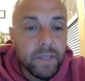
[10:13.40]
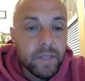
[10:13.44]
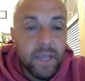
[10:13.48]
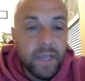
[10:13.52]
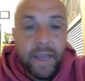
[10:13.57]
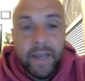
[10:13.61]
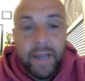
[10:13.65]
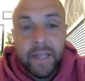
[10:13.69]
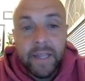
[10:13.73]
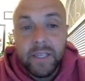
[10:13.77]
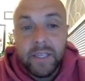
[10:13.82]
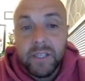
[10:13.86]

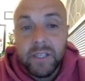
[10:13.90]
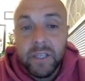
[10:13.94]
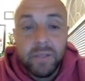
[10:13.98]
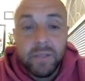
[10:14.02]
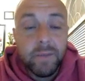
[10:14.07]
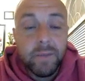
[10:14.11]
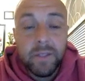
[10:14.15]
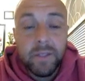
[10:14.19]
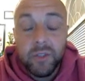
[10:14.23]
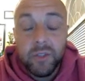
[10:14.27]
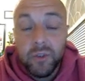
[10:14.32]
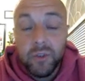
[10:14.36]
Eres just
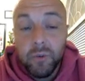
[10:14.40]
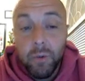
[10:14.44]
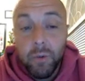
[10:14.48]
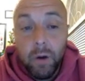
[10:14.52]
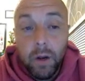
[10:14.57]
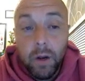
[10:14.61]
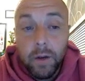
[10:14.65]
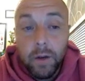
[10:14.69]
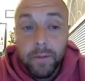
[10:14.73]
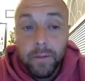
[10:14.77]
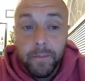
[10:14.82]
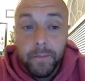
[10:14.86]
means you
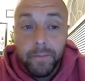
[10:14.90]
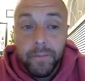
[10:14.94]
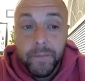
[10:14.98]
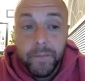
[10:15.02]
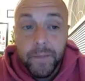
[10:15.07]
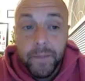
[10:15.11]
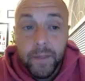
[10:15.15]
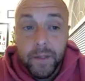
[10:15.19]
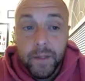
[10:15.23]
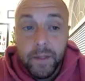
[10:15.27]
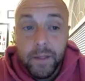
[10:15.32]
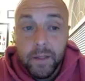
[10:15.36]
are.
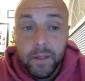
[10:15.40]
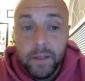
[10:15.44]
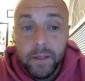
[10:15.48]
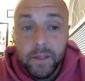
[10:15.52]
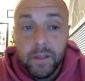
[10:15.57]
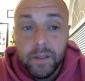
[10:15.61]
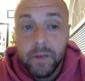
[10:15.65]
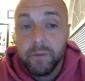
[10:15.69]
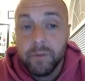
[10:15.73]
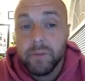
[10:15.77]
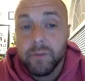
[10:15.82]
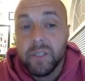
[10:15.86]

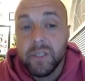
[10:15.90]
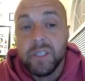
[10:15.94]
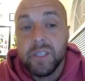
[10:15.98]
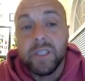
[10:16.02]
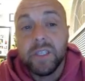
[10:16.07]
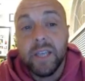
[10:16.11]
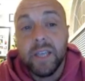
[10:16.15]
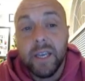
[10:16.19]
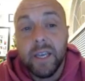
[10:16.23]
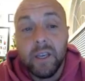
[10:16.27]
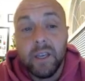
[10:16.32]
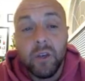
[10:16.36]
So she's
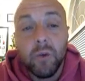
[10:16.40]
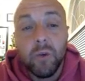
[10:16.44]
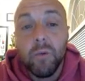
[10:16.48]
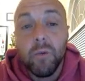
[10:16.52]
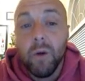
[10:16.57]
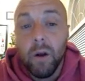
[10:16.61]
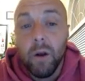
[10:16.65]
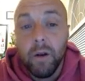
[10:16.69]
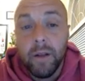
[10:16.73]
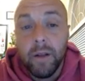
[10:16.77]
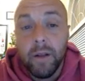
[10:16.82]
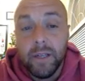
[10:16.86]
saying you
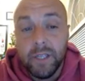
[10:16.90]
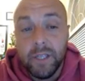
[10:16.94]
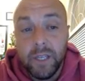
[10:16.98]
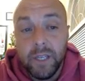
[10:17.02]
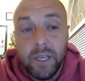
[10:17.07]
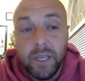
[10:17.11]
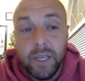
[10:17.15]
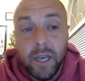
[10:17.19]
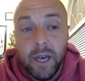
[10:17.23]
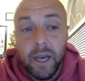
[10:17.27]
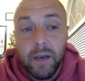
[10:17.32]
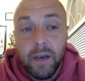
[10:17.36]
are a
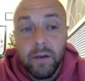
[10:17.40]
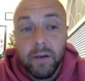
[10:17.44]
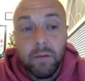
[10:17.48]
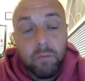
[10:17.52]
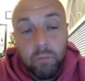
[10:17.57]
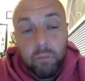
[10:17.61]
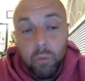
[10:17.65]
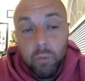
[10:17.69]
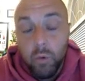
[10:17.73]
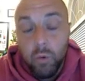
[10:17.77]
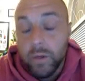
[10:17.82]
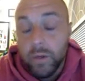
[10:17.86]
chica
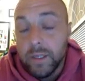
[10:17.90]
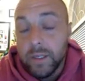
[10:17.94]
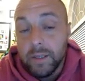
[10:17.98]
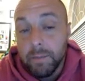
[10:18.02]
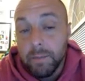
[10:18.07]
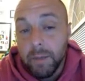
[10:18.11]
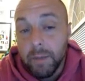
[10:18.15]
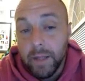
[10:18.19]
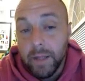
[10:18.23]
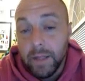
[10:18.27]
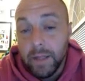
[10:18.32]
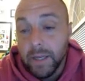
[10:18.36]
muy
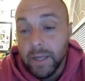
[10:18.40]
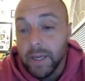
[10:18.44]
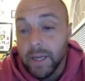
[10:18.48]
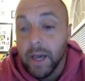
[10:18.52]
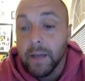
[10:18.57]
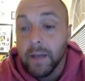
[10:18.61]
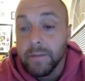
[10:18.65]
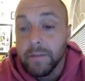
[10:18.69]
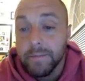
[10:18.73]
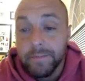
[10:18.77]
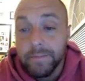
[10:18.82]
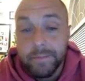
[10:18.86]

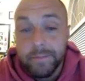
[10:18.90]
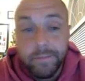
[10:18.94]
simpática.